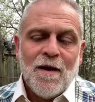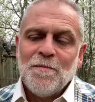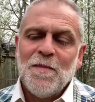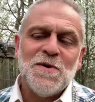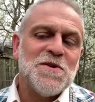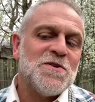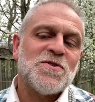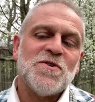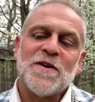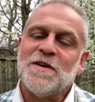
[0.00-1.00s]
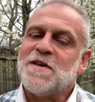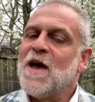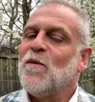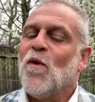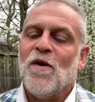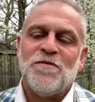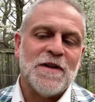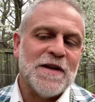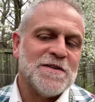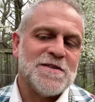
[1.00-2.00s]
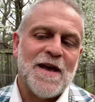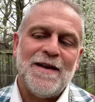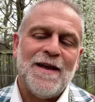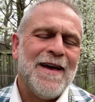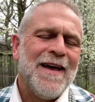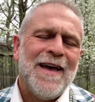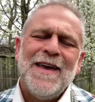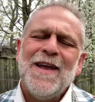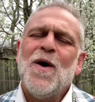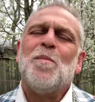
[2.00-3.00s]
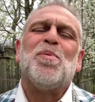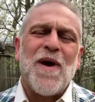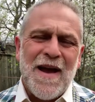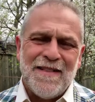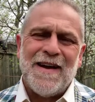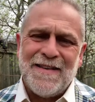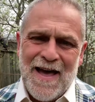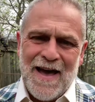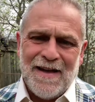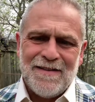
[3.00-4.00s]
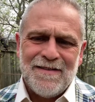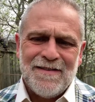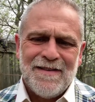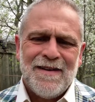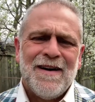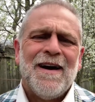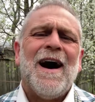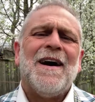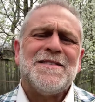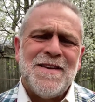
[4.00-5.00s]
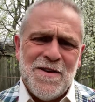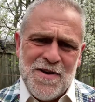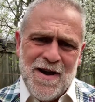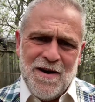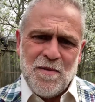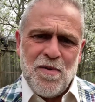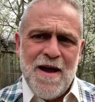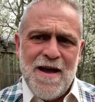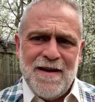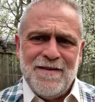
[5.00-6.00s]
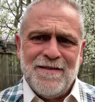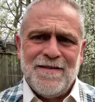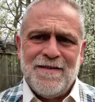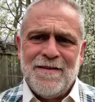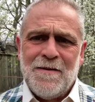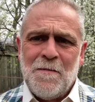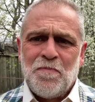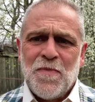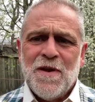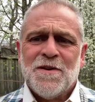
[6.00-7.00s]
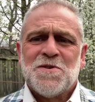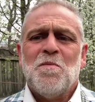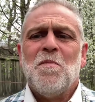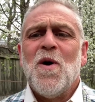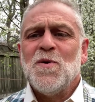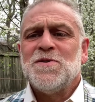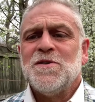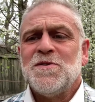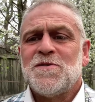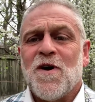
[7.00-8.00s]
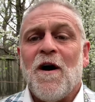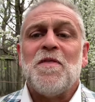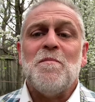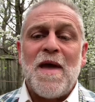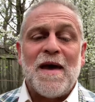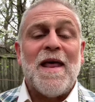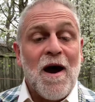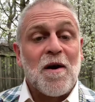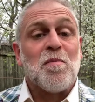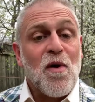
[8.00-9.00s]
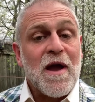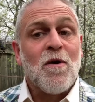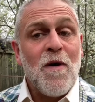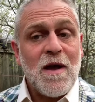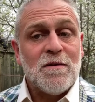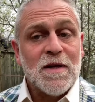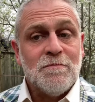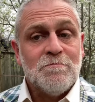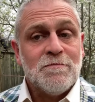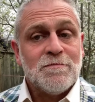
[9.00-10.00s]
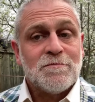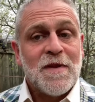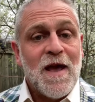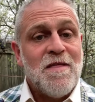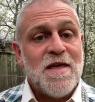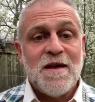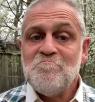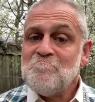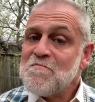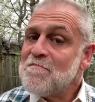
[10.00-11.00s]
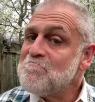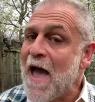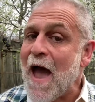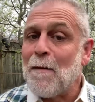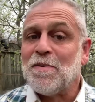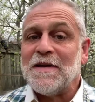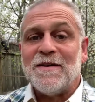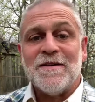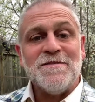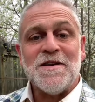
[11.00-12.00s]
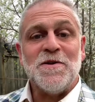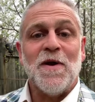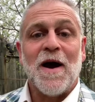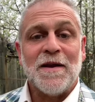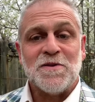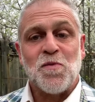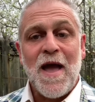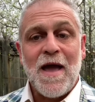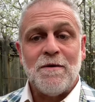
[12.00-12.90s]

Moses shook his head woefully and said, "You don't pray like that. I'll teach you how to pray." So Moses taught the man how to pray correctly, and then happily continued on his way.